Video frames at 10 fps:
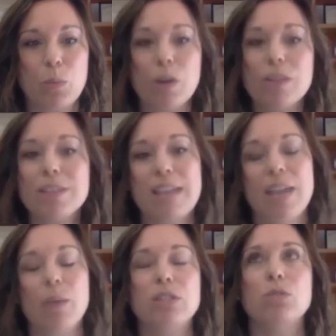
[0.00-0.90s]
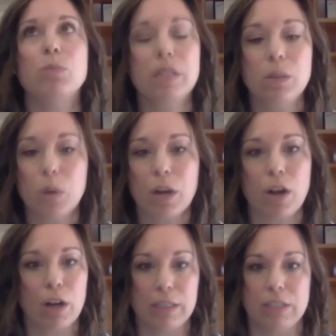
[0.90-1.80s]
what are the takeaways you really want
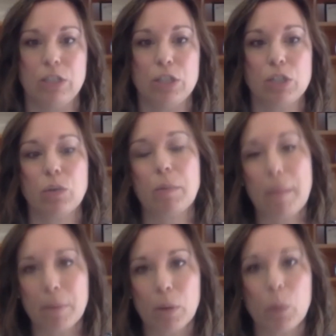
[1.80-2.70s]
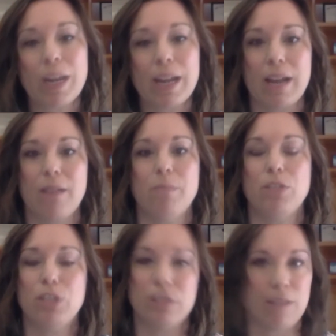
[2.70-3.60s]
our listeners to remember when it
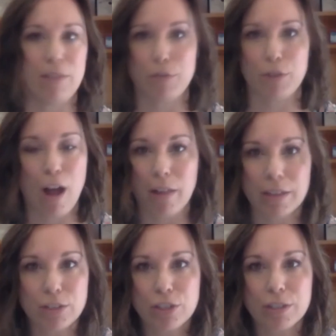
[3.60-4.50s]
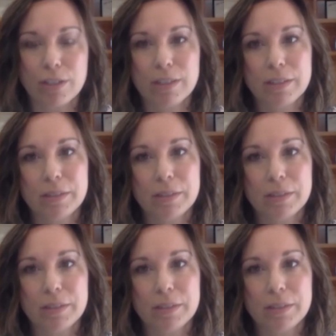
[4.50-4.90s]
comes to saving for college?